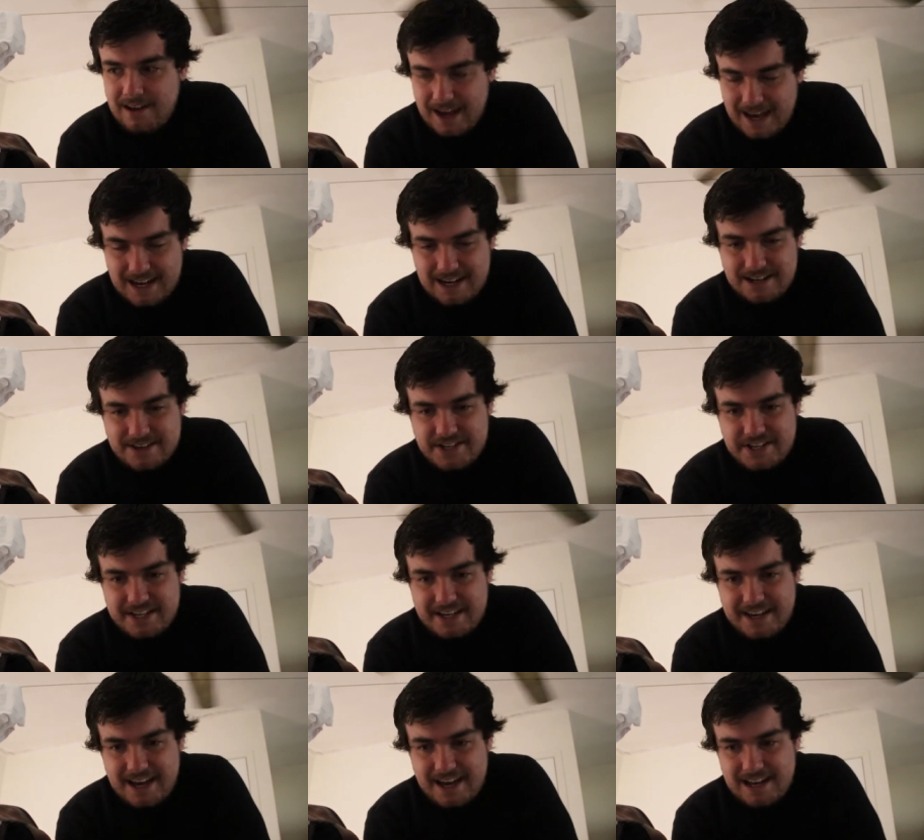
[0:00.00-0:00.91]

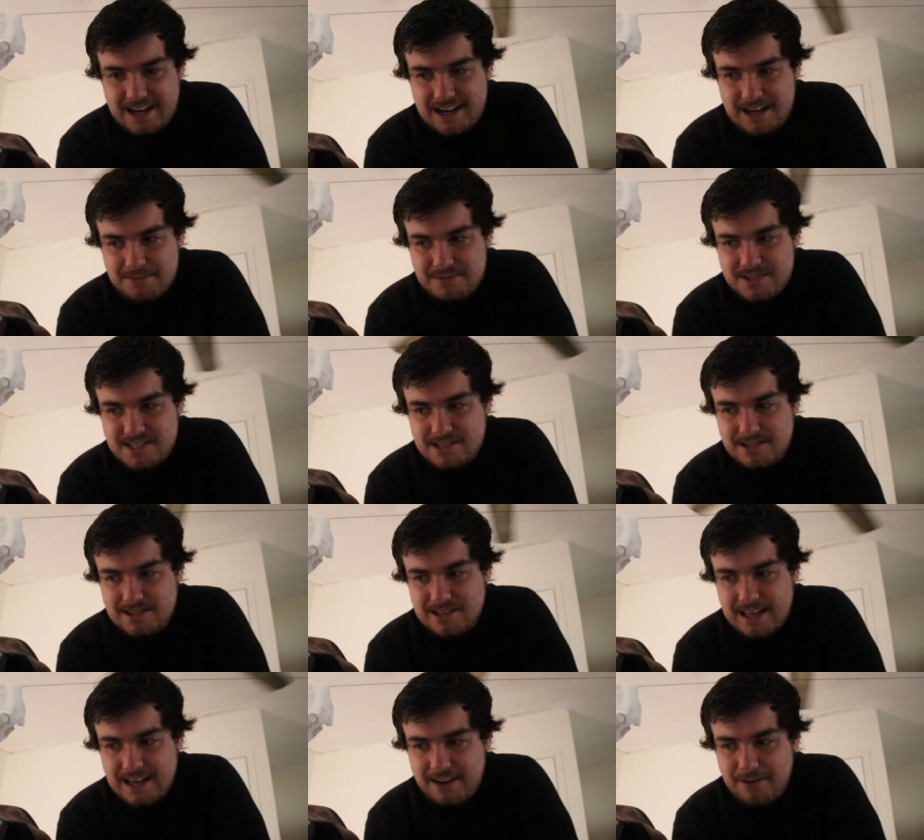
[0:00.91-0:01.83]
energy and I'm
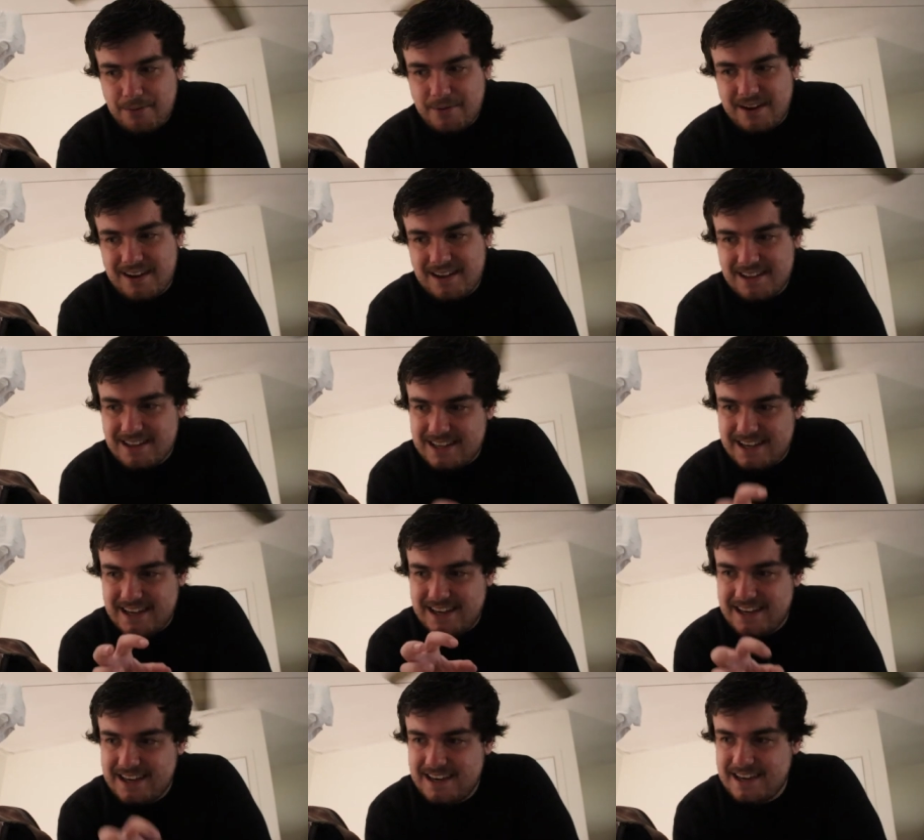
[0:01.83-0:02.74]
still like
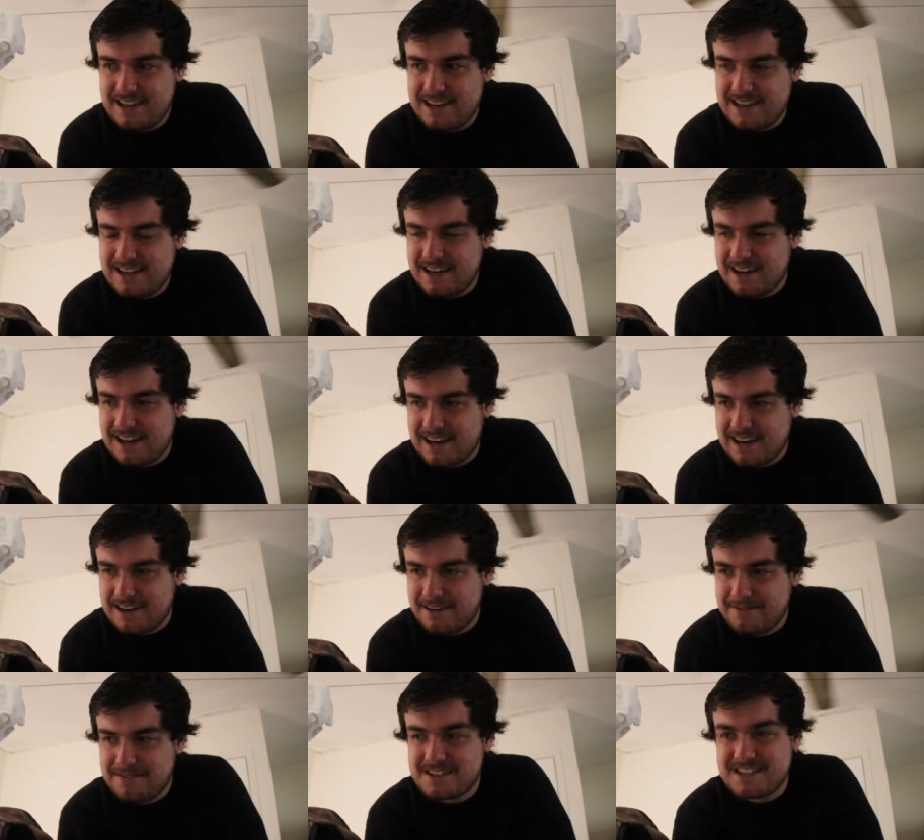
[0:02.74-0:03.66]
really
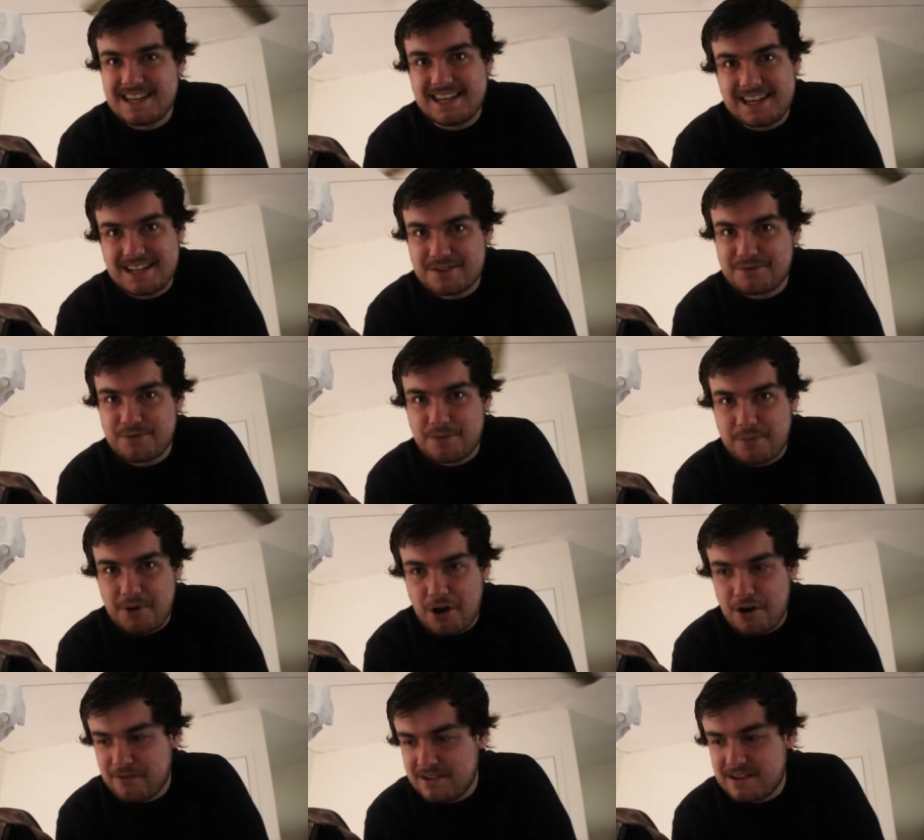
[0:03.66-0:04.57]
fatigued from
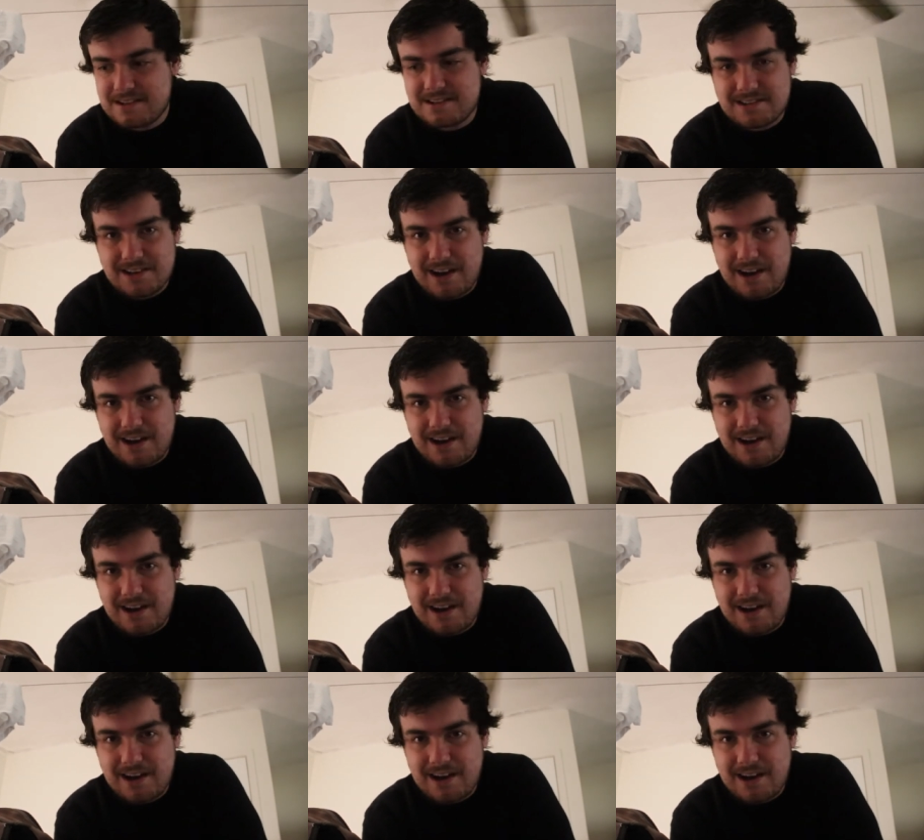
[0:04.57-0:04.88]
COVID.